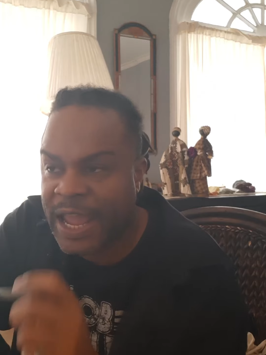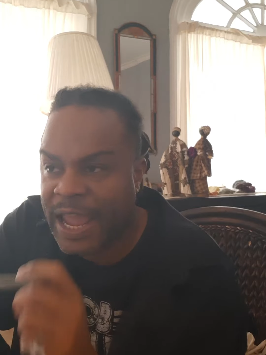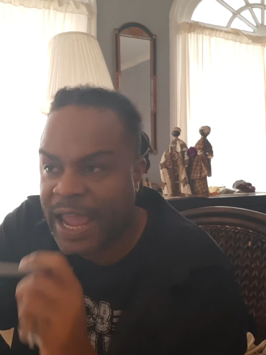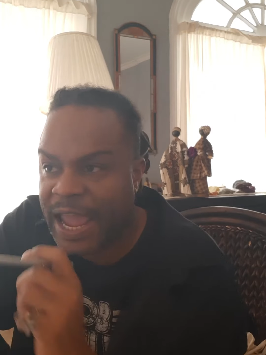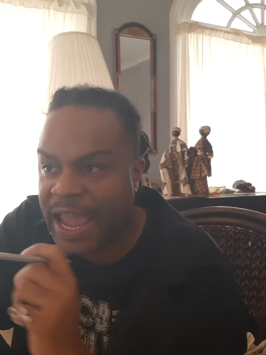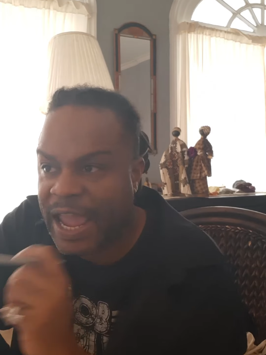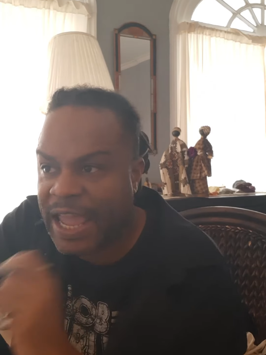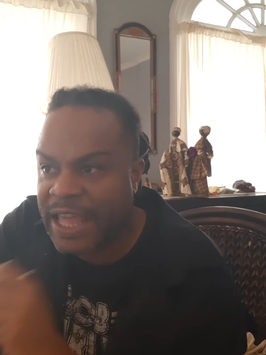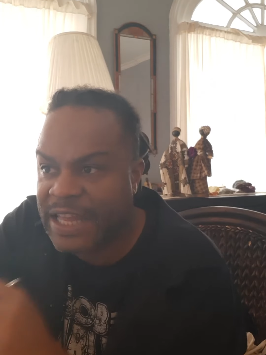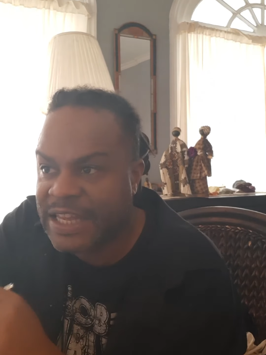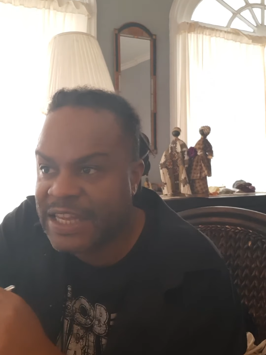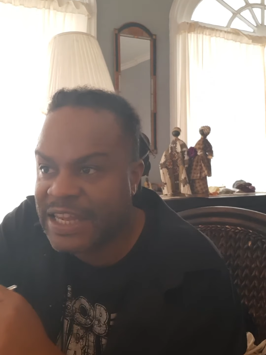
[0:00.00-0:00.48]

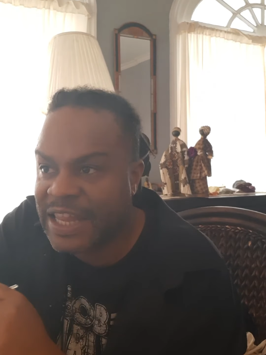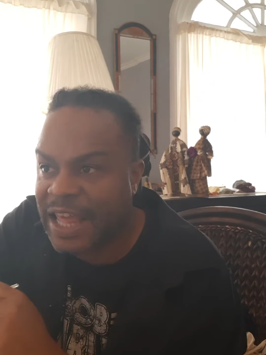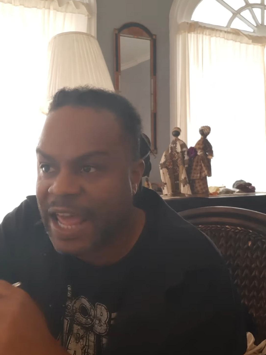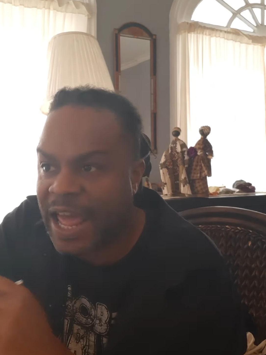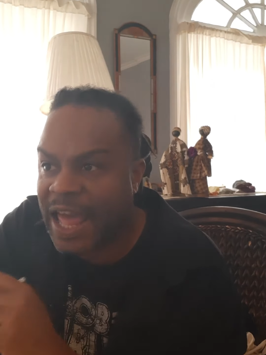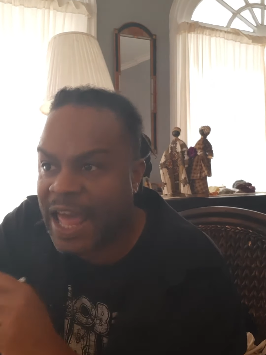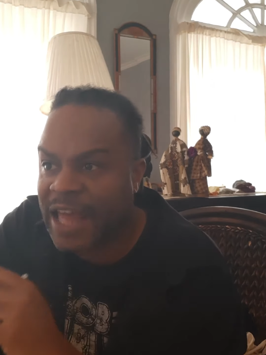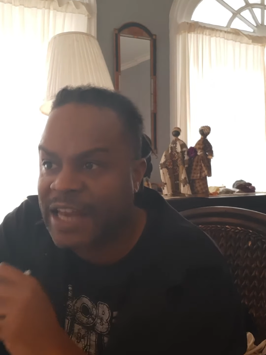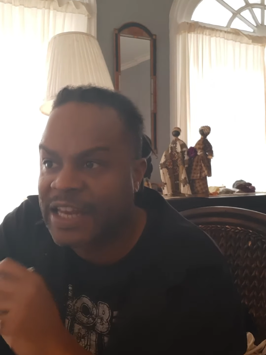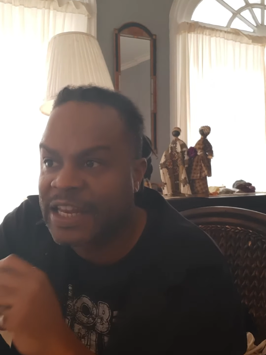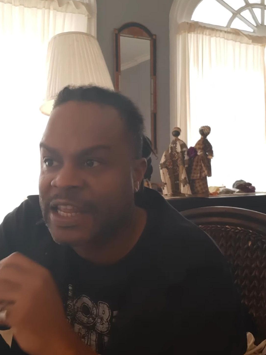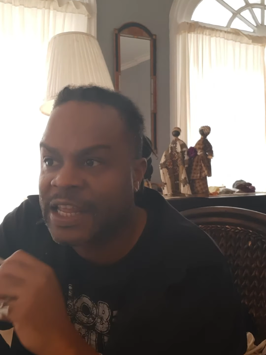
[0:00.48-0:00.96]

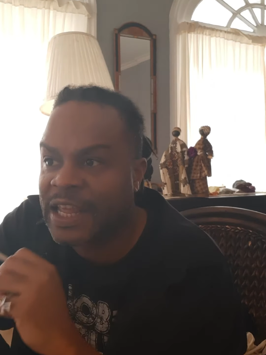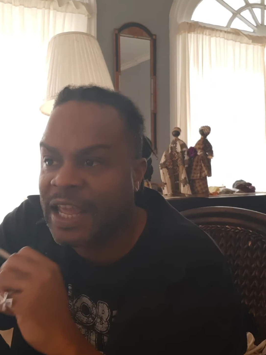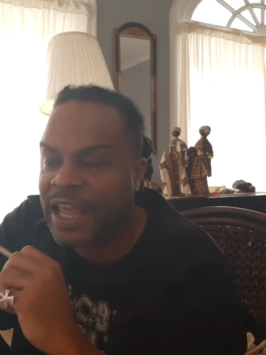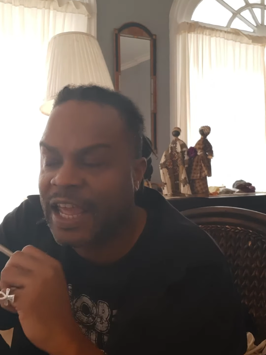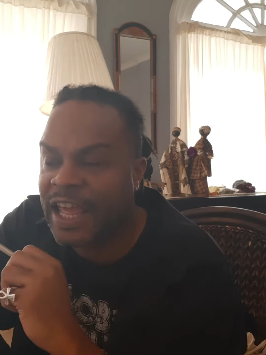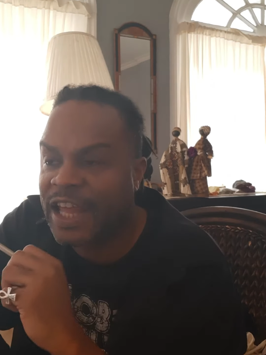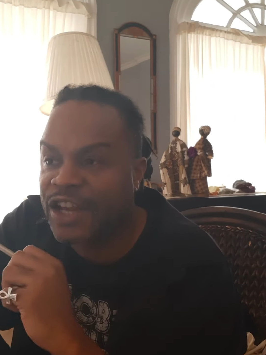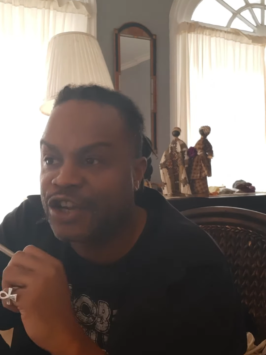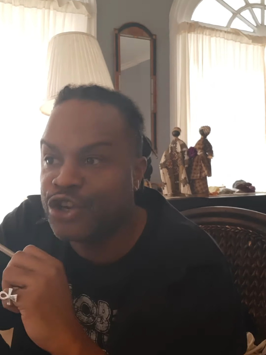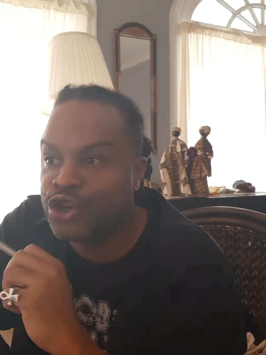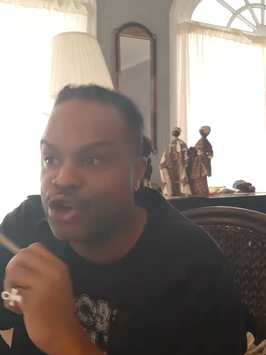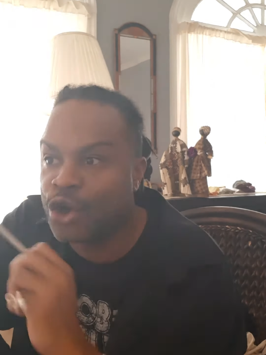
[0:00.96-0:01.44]

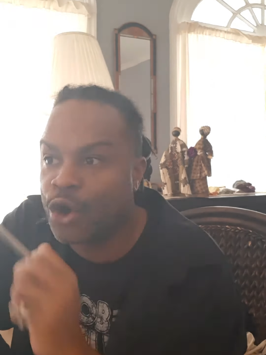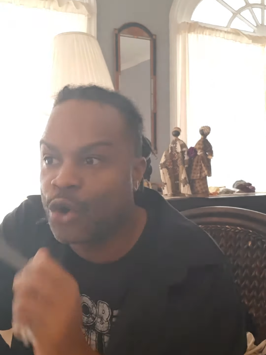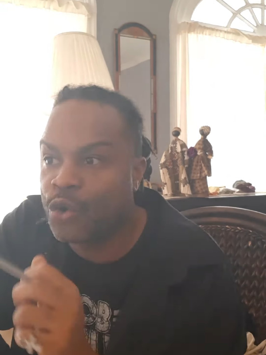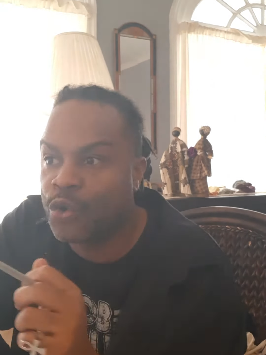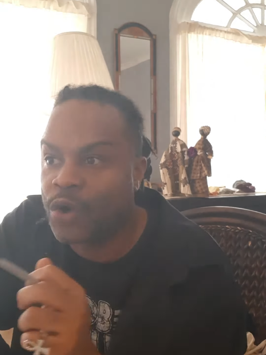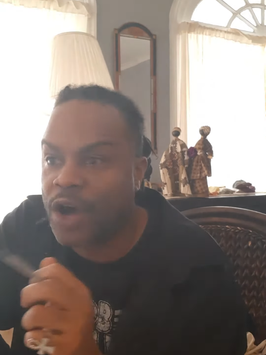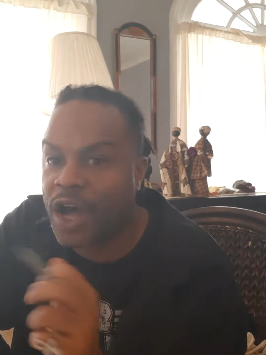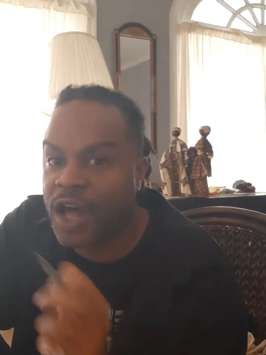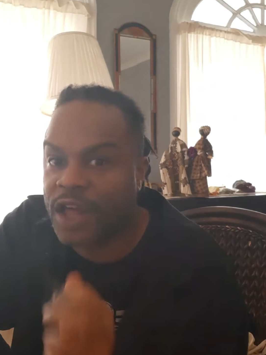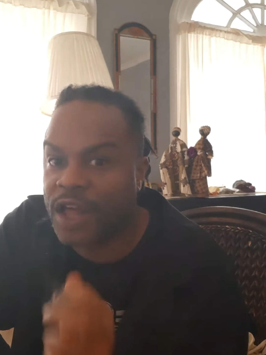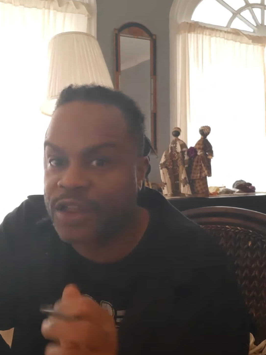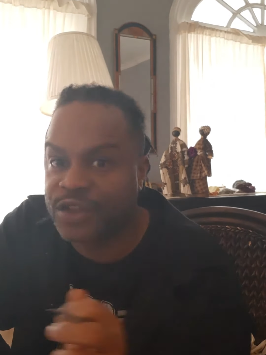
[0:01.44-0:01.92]
and no
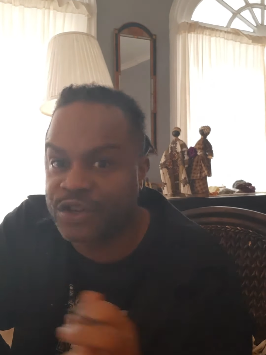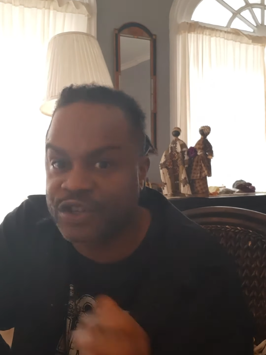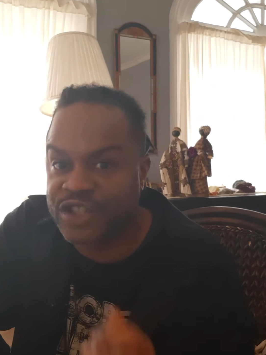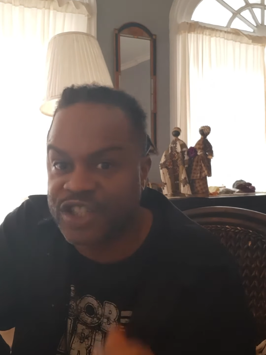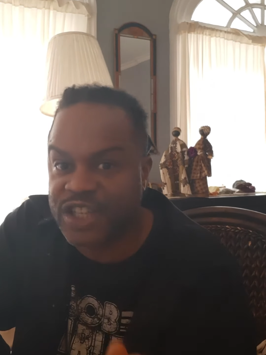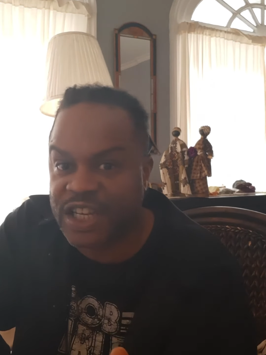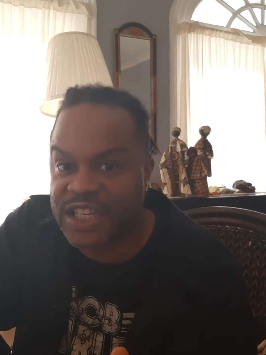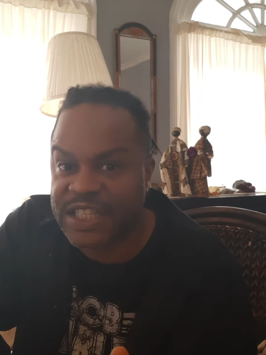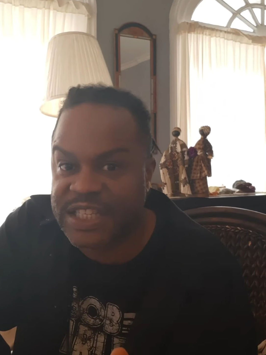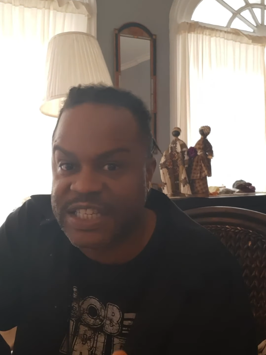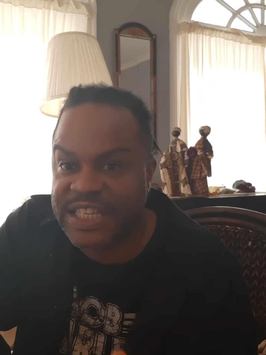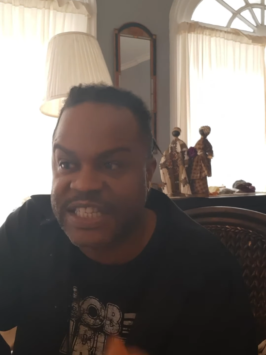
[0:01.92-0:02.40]
other
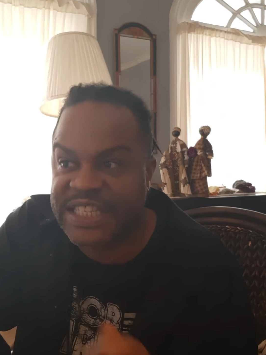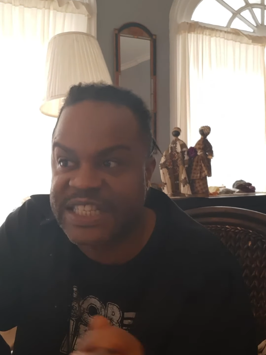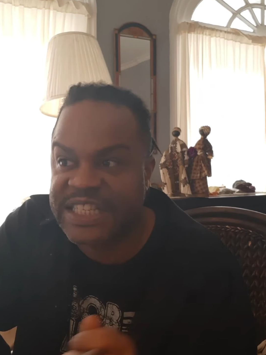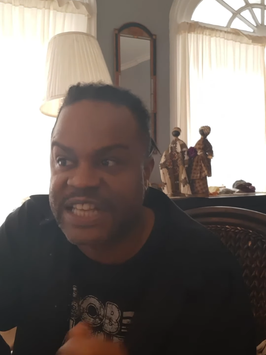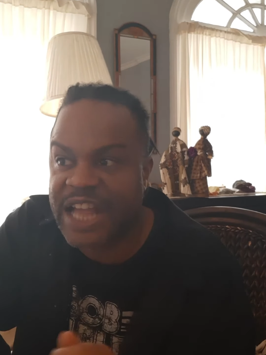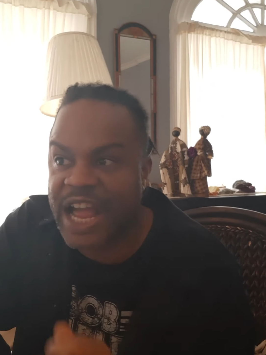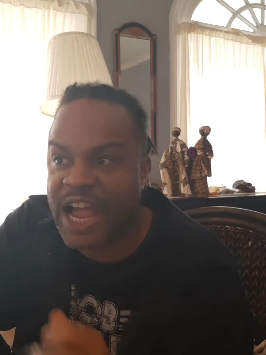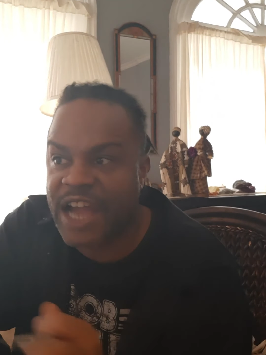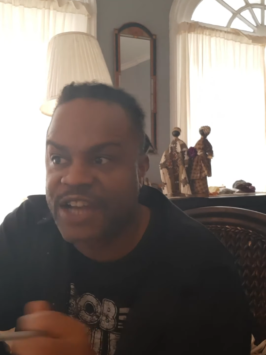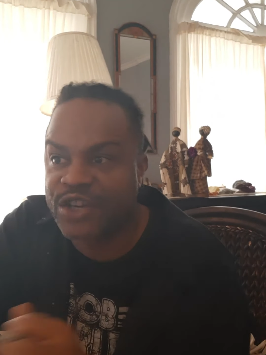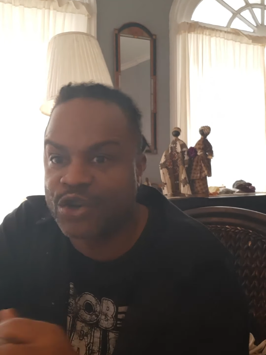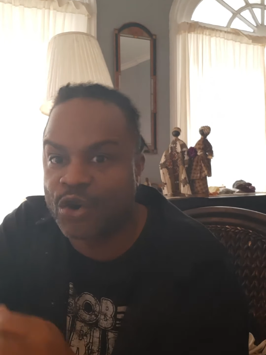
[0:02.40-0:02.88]
justice
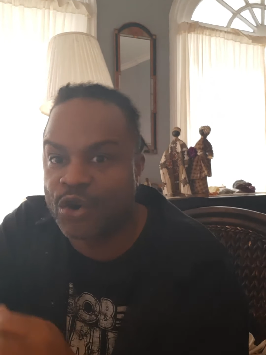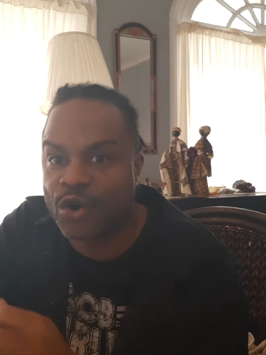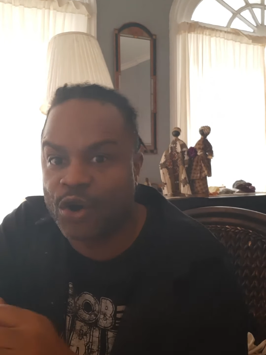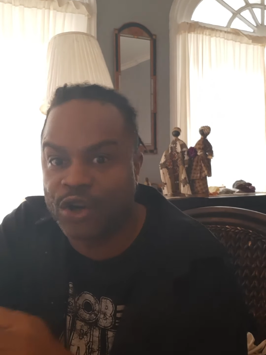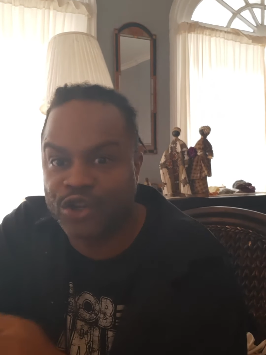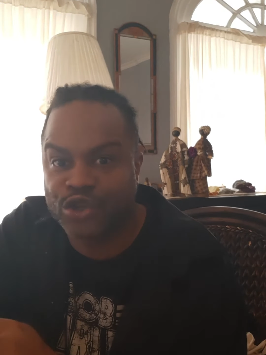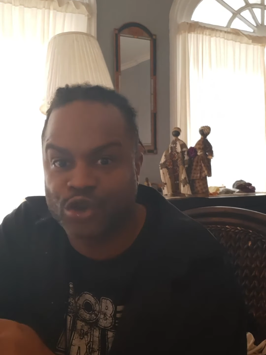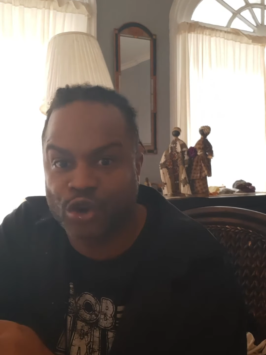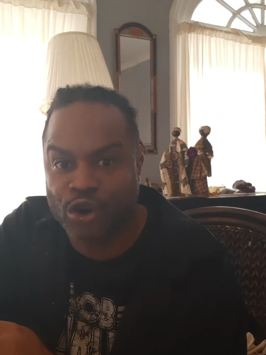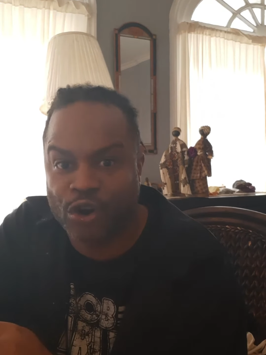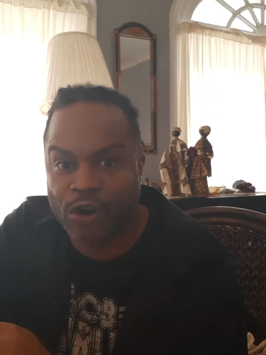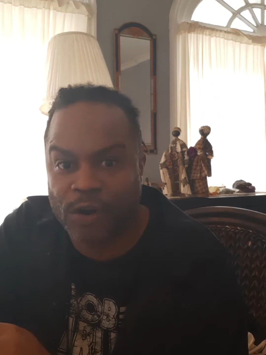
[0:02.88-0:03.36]
signed on
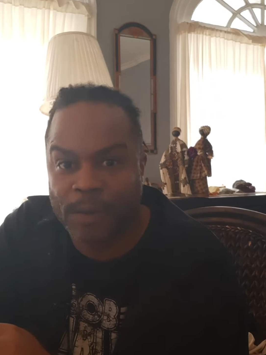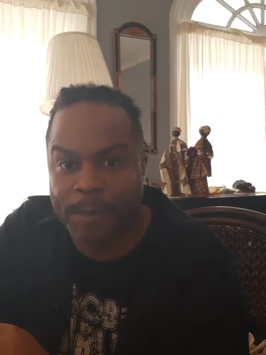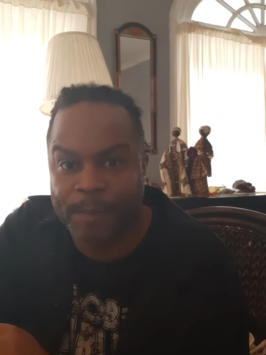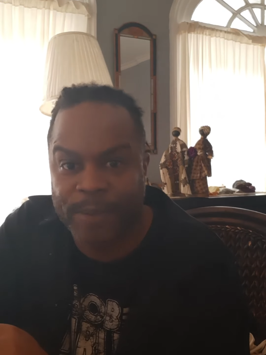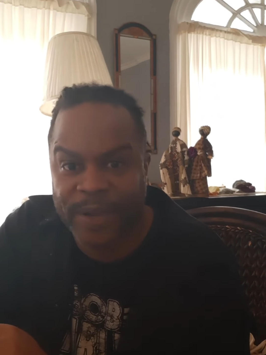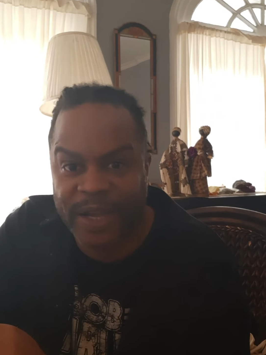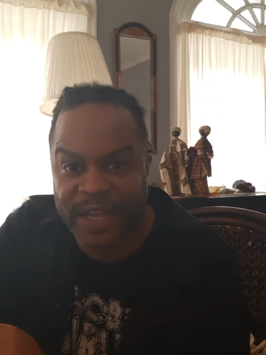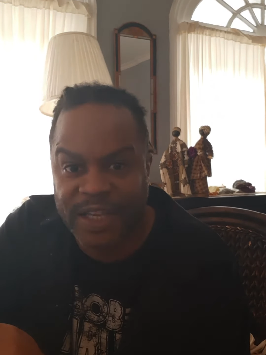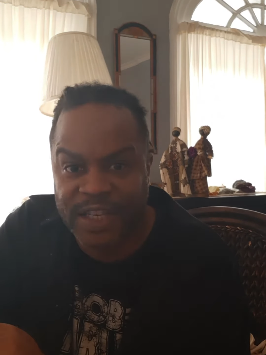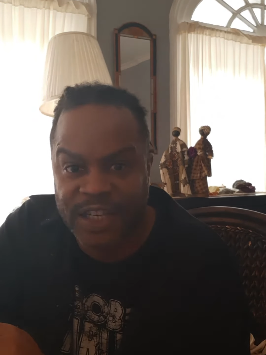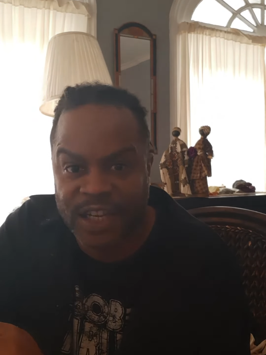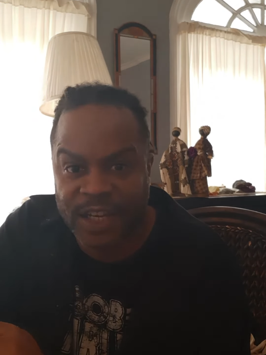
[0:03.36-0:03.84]
to her
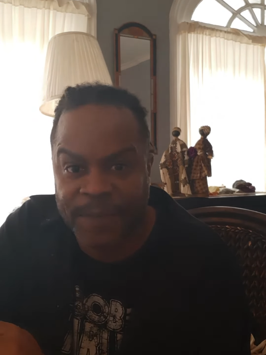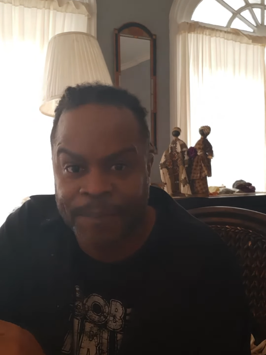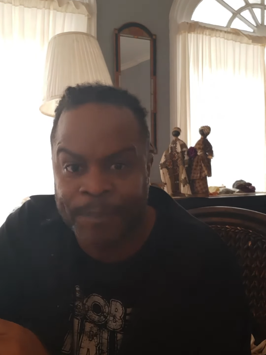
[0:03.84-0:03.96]
opinion.